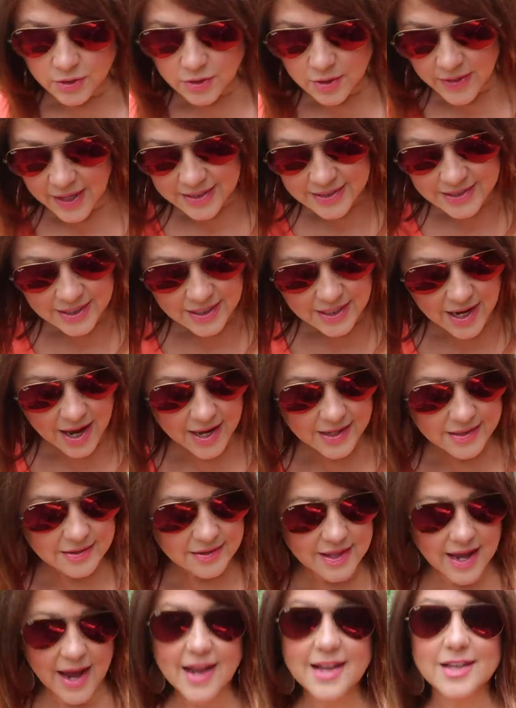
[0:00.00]
So that's it, guys.
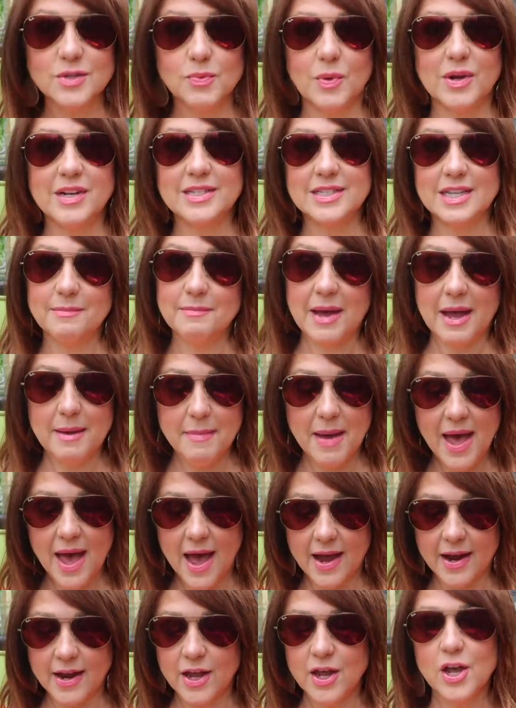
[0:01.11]
That is what's in my
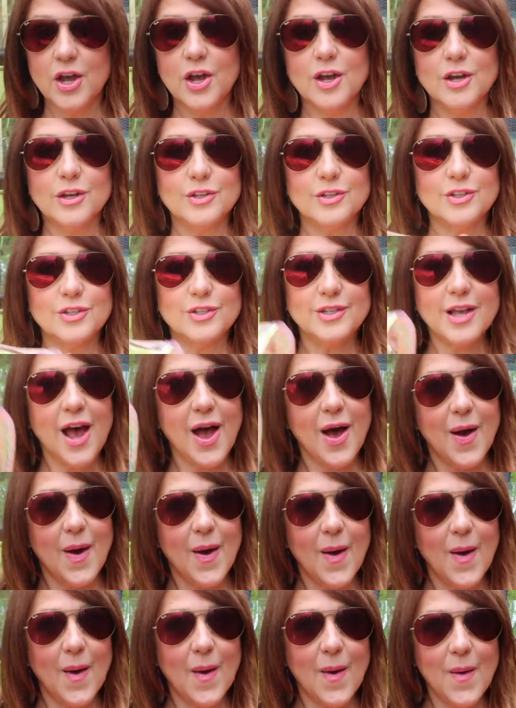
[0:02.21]
bag.
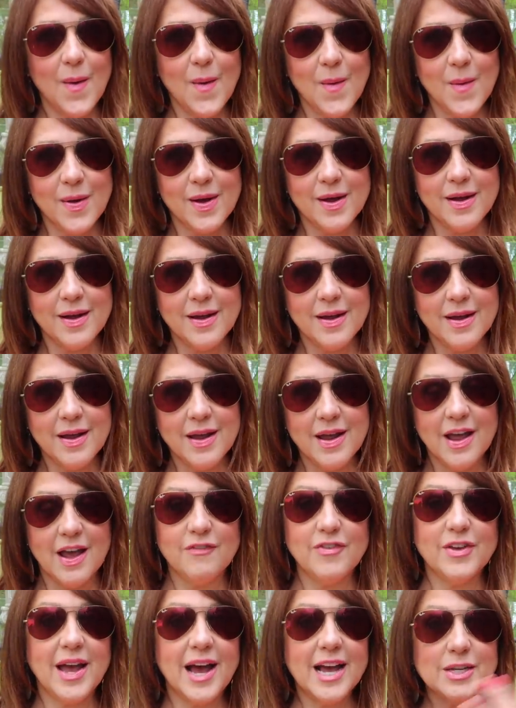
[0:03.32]
So
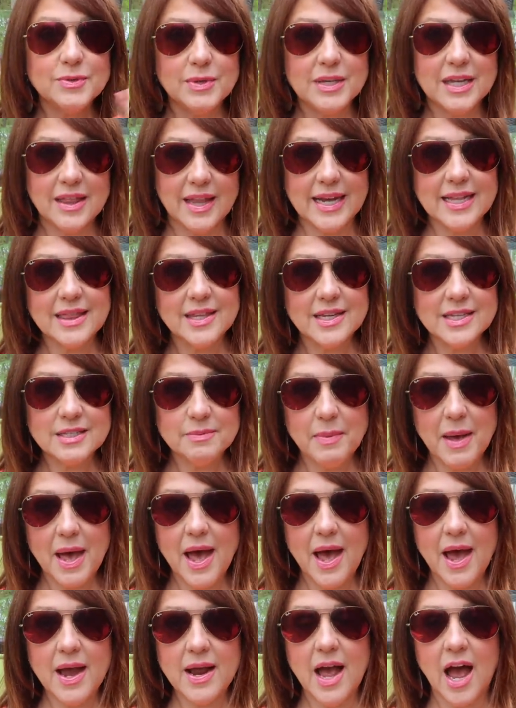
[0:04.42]
if you guys really like this
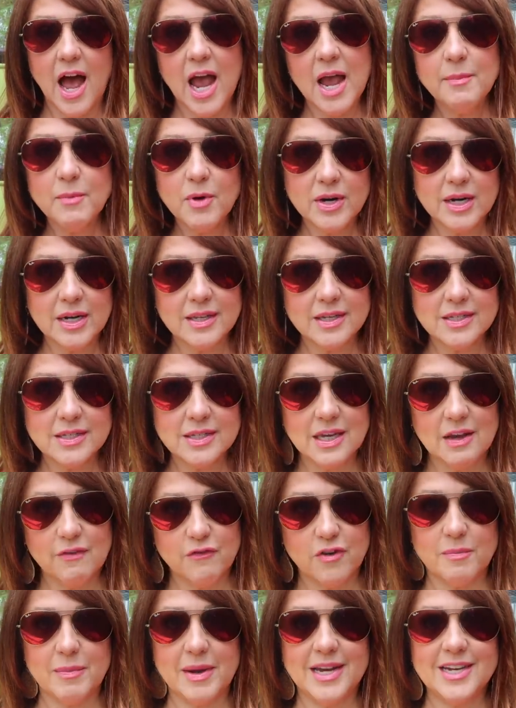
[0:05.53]
bag, I'm going to list the
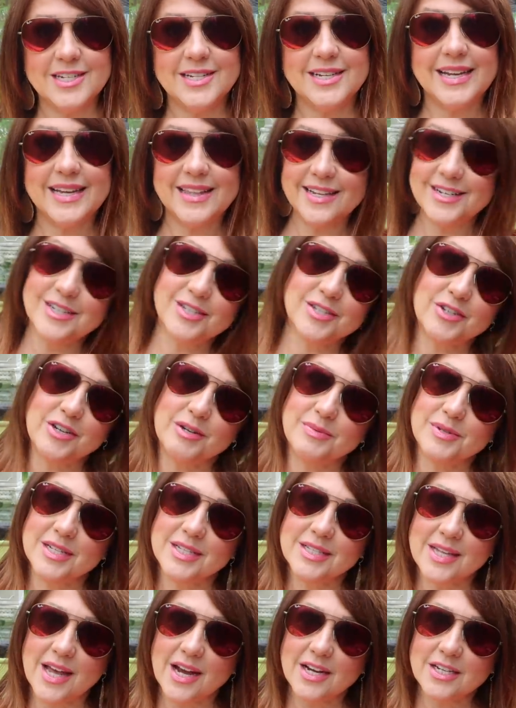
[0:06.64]
information in the
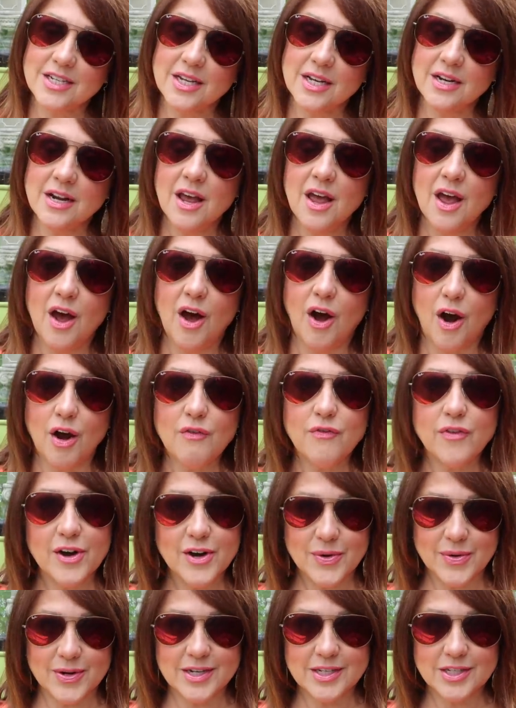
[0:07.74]
description section. Our
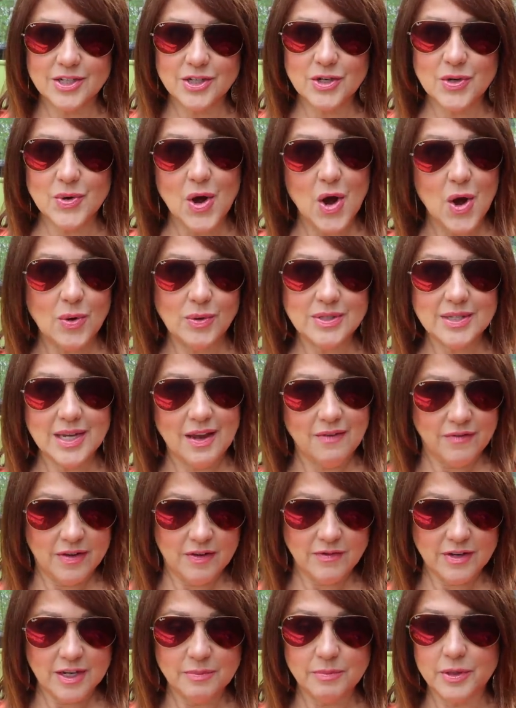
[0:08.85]
friend Kristen, who owns
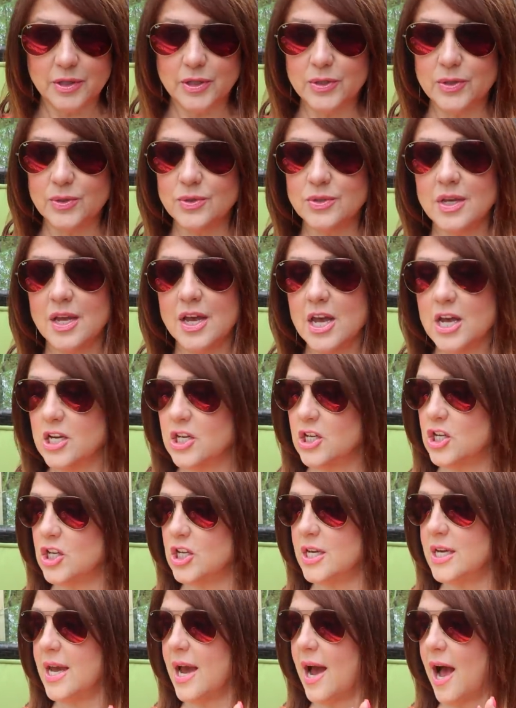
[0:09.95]
850 Blues,
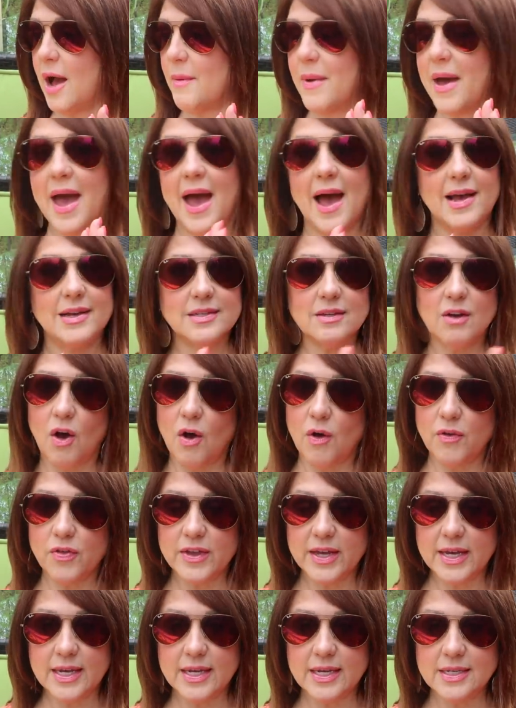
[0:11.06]
she has all
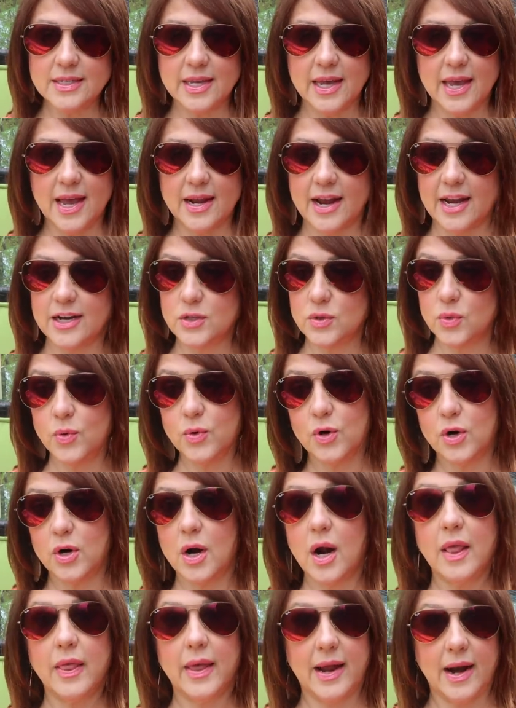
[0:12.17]
these, and I told
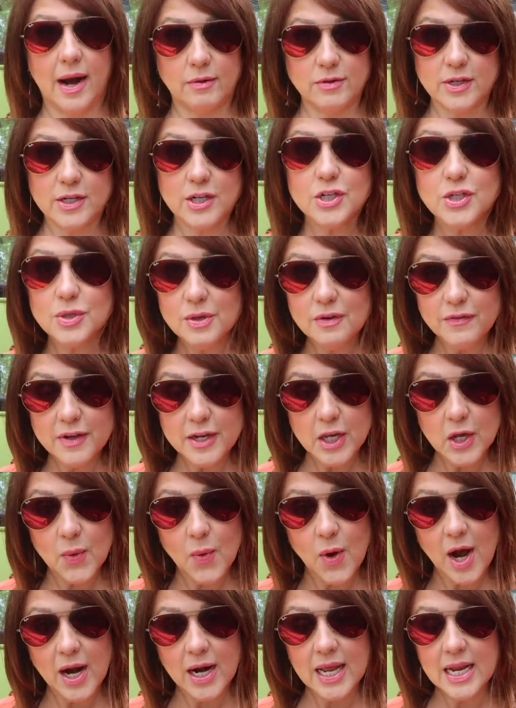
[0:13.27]
her that I was going to do a
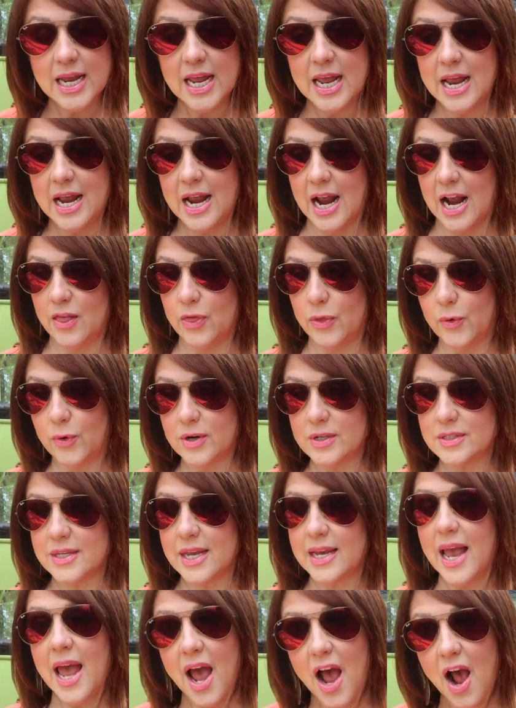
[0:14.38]
video on it, and Lauren's
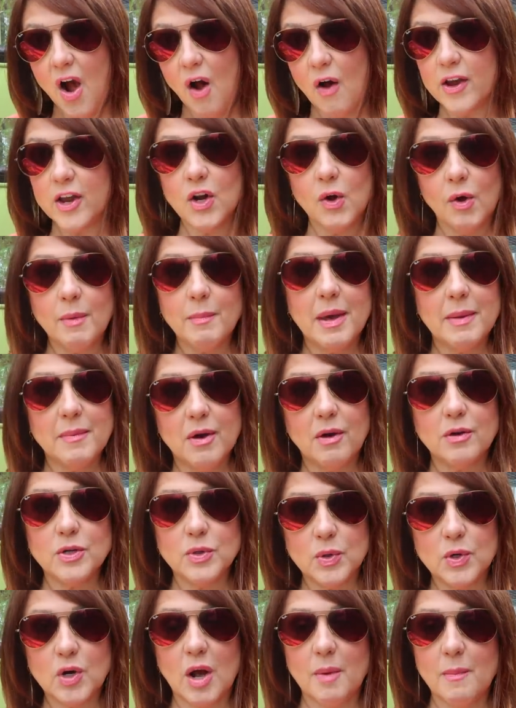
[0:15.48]
like, oh, you know what, maybe I'll
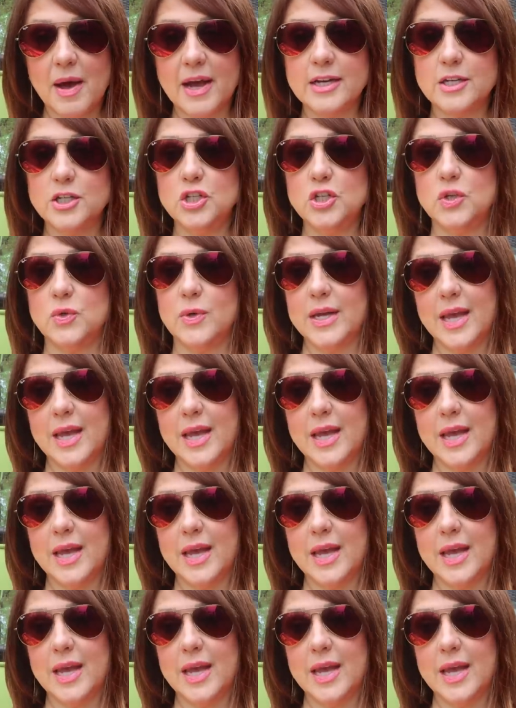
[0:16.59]
do it on mine too.